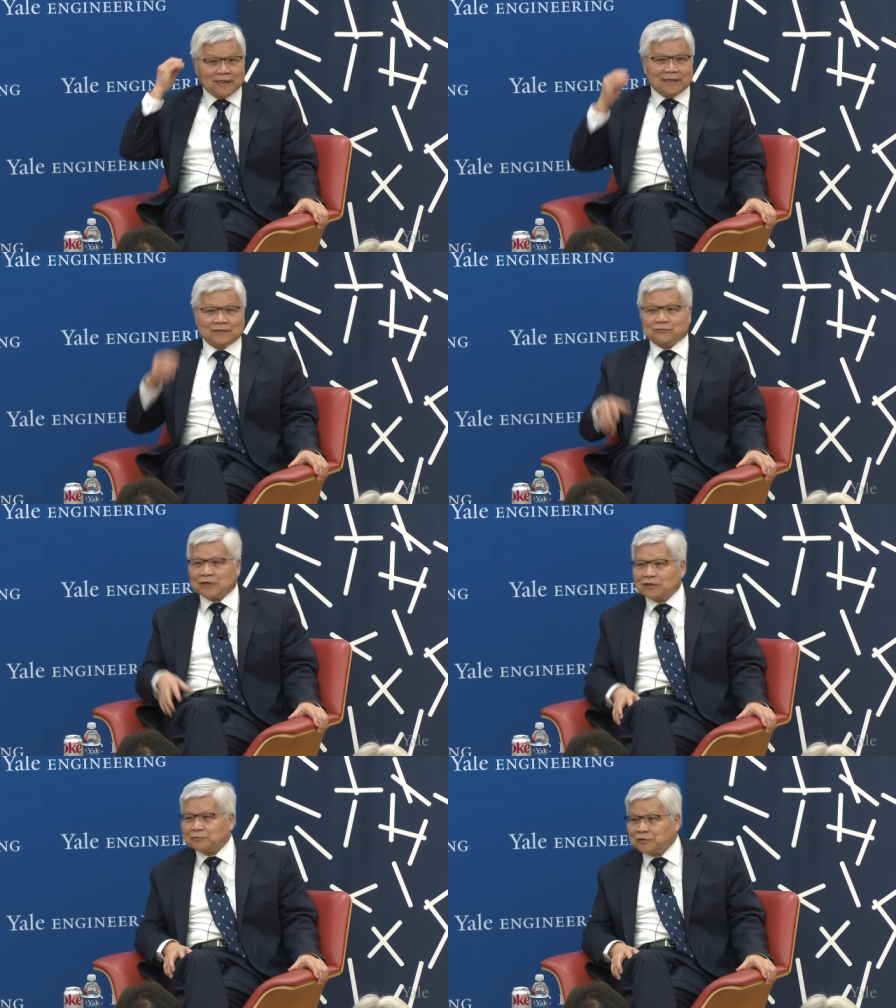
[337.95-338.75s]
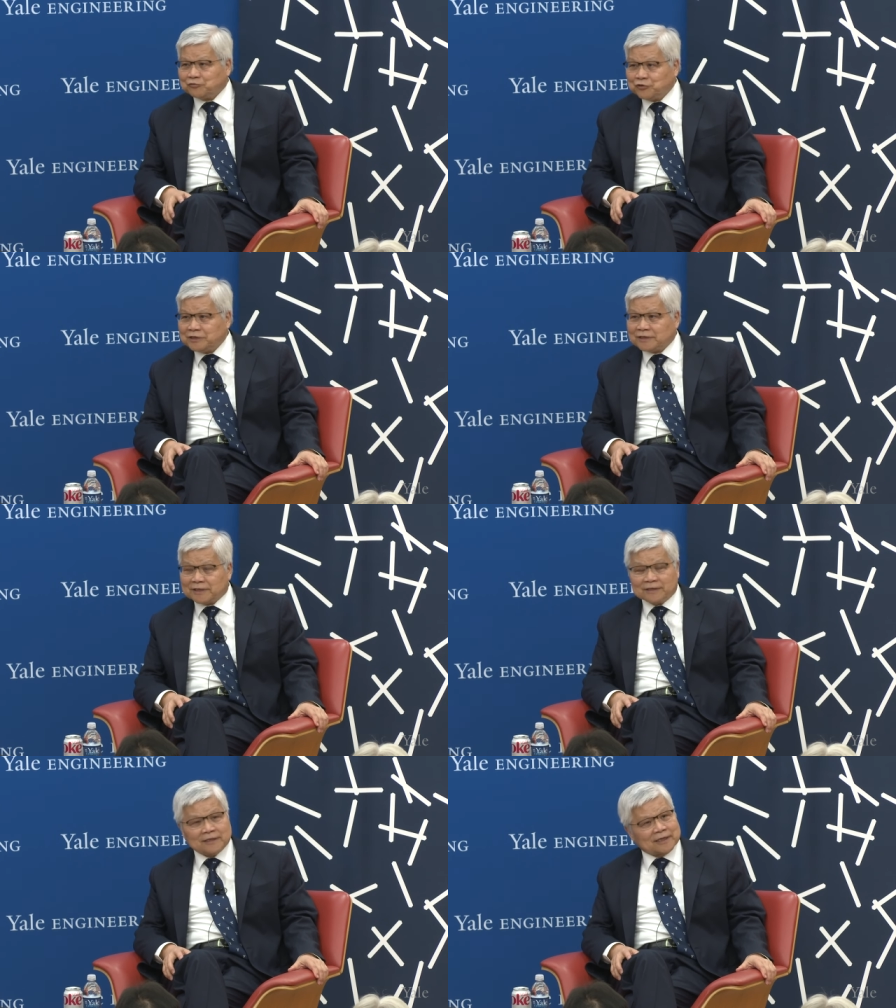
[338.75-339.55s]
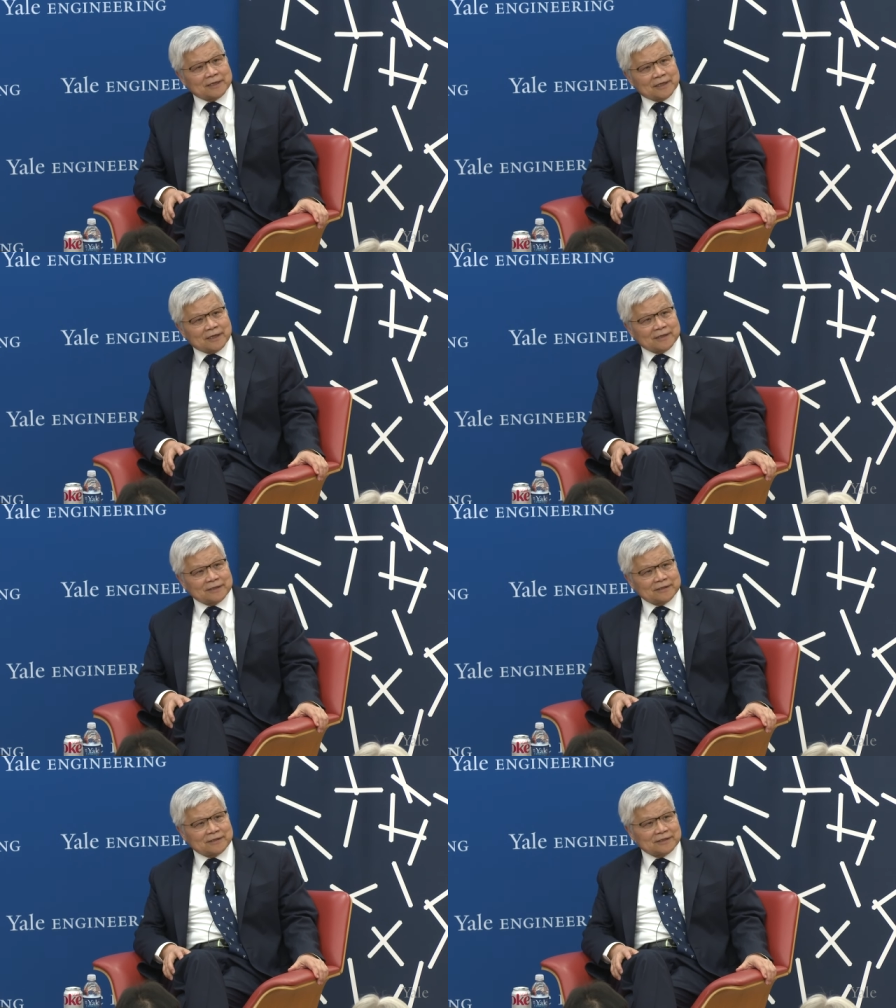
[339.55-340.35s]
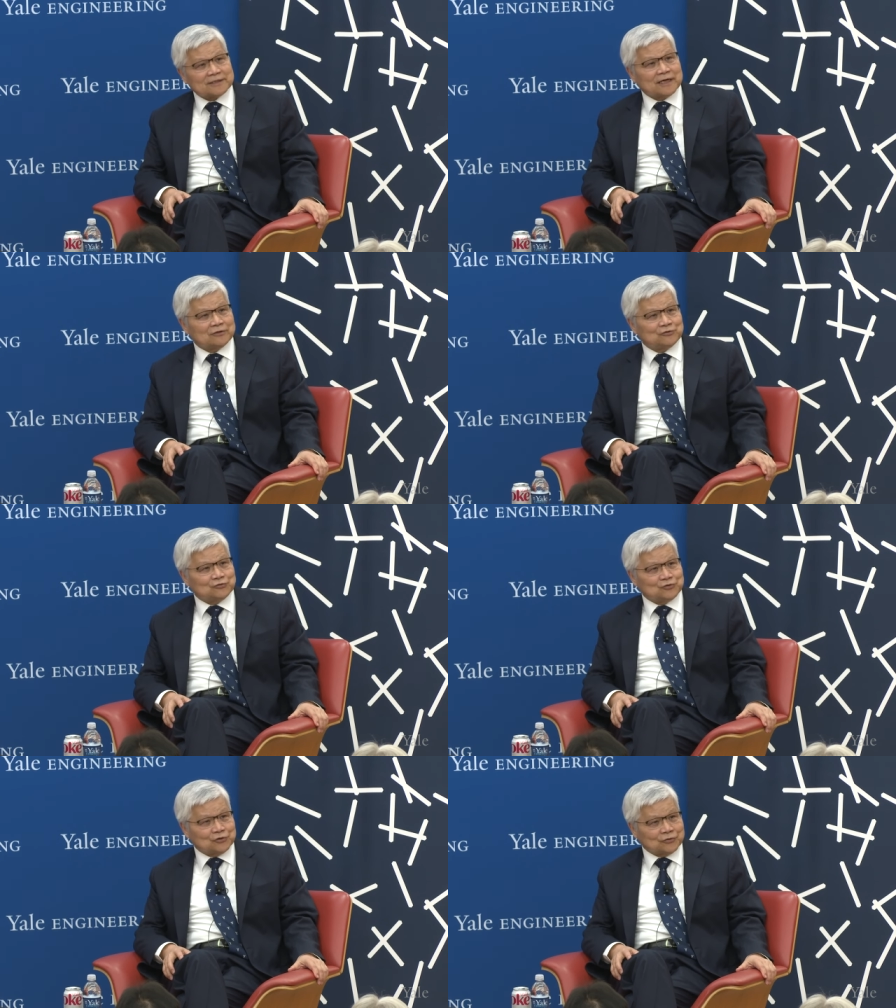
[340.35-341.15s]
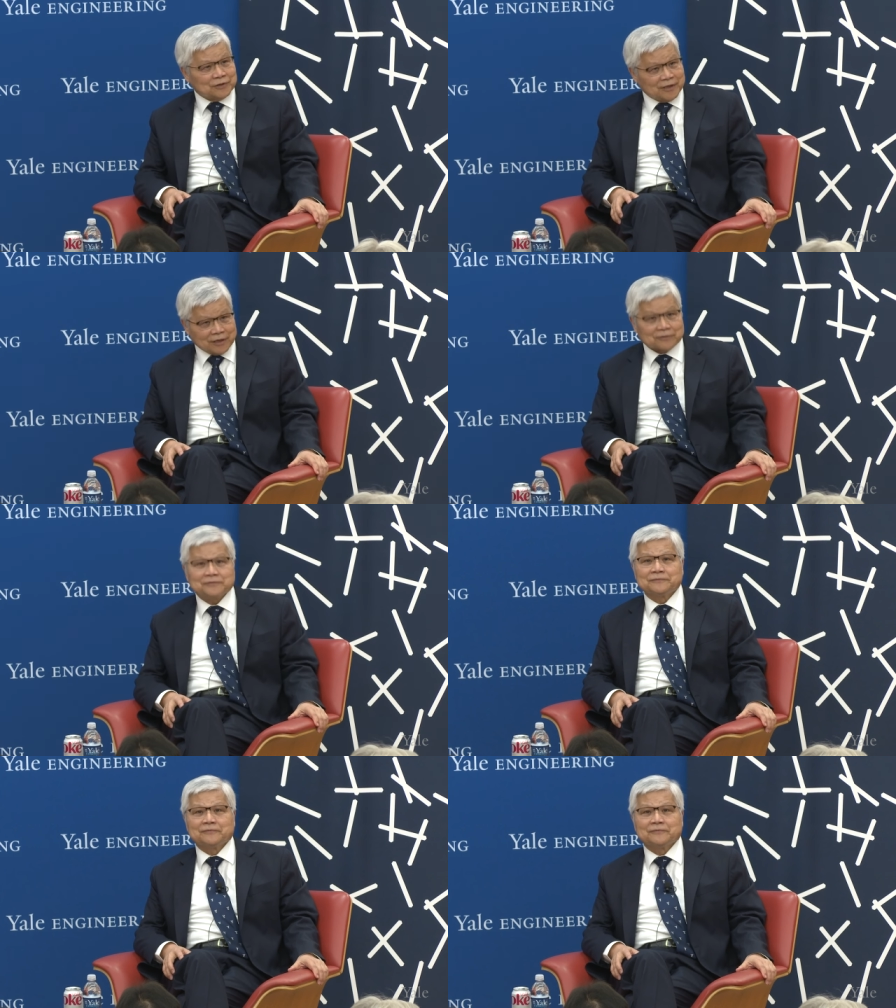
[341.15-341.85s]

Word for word: is one of the reasons that I decided to join Yale.